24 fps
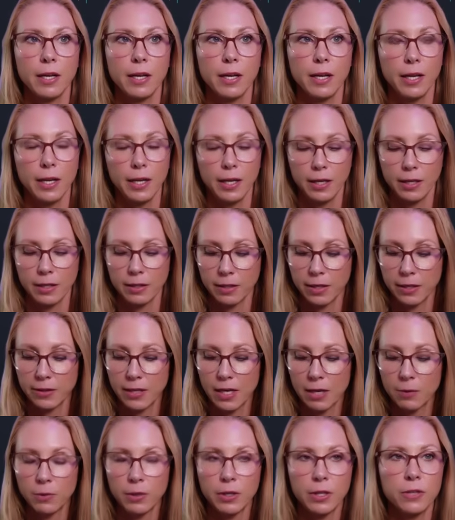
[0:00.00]
and let
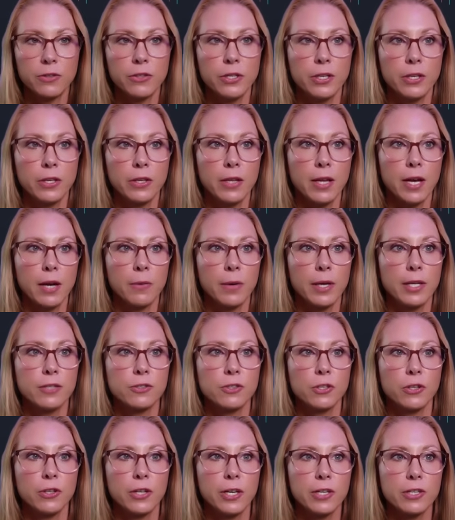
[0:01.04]
that one continue that way.
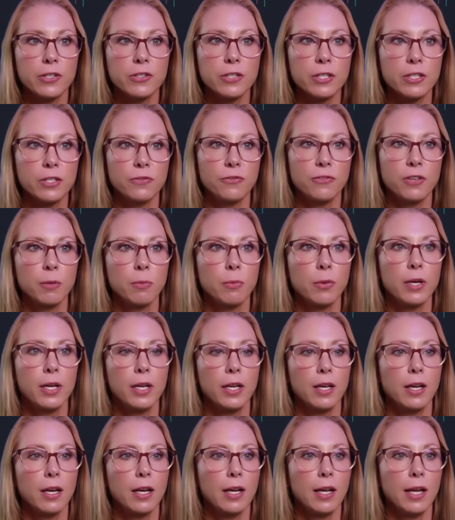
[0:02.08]
So there's this
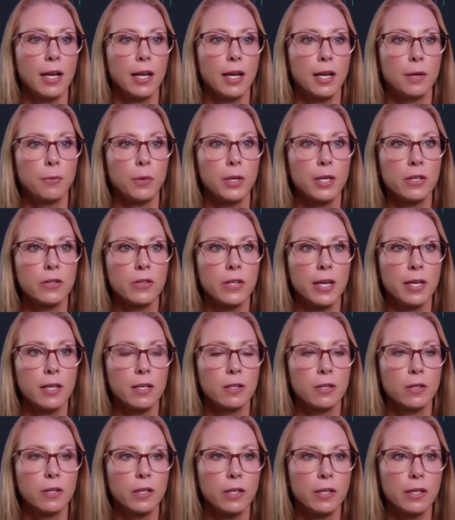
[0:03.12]
FIBWIT, and we can take a
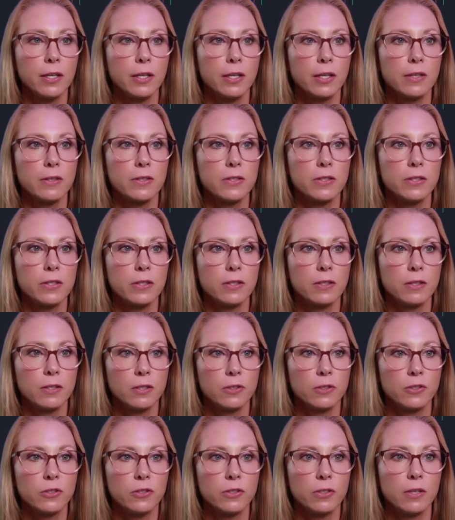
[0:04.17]
look and
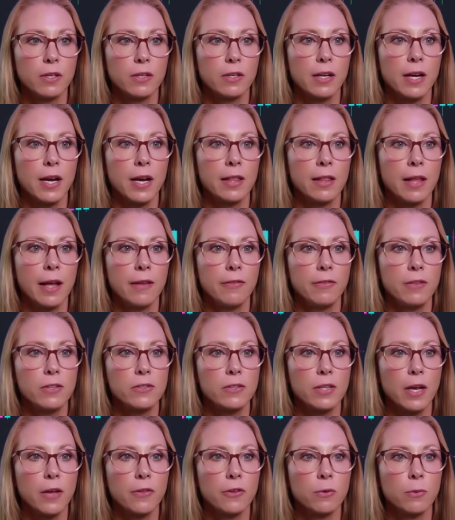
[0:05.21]
highlight
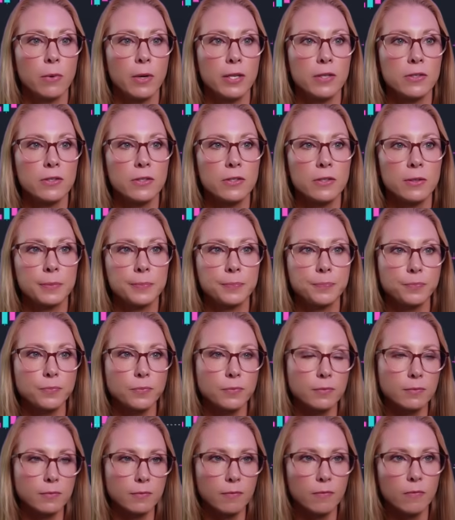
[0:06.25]
these other ones.
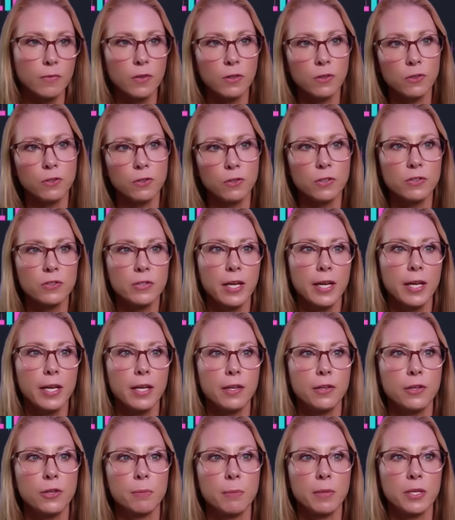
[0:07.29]
So let's
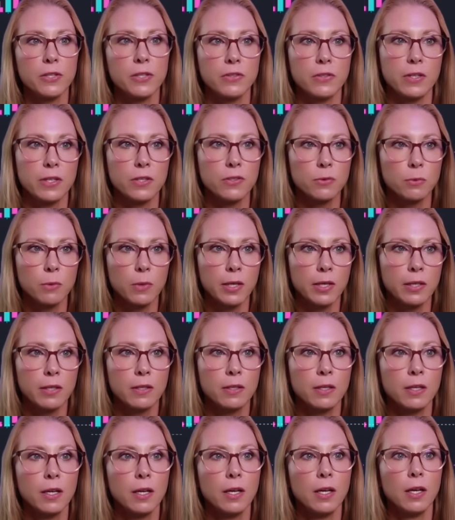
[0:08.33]
say you missed this
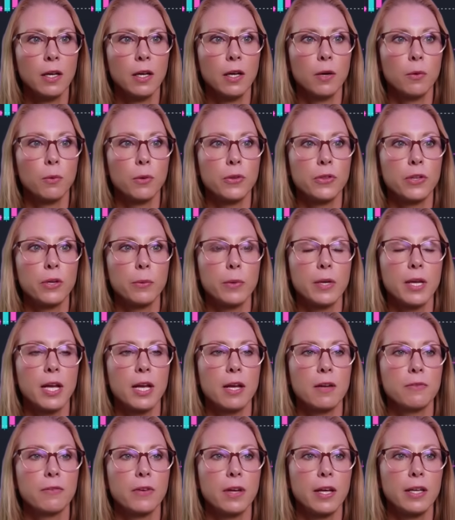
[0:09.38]
one. Well, then we
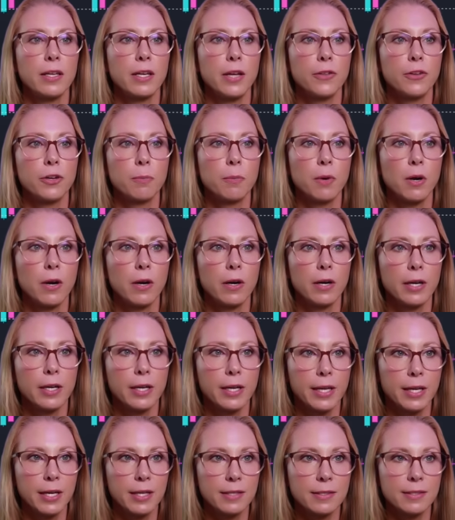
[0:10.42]
have another bar
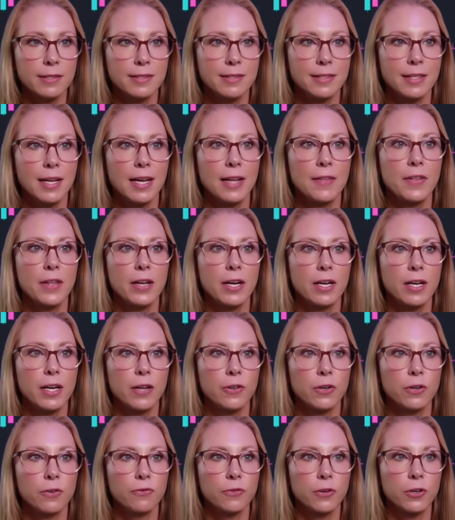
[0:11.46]
against and then
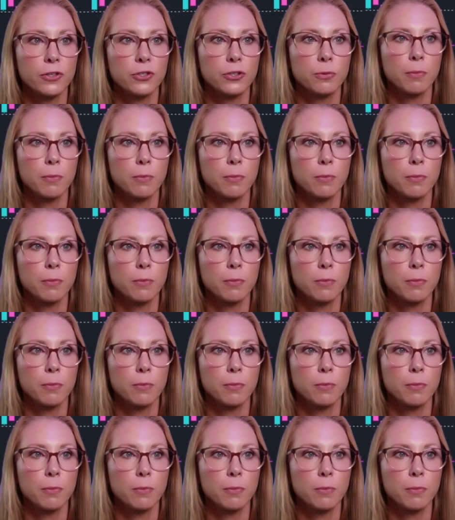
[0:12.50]
another first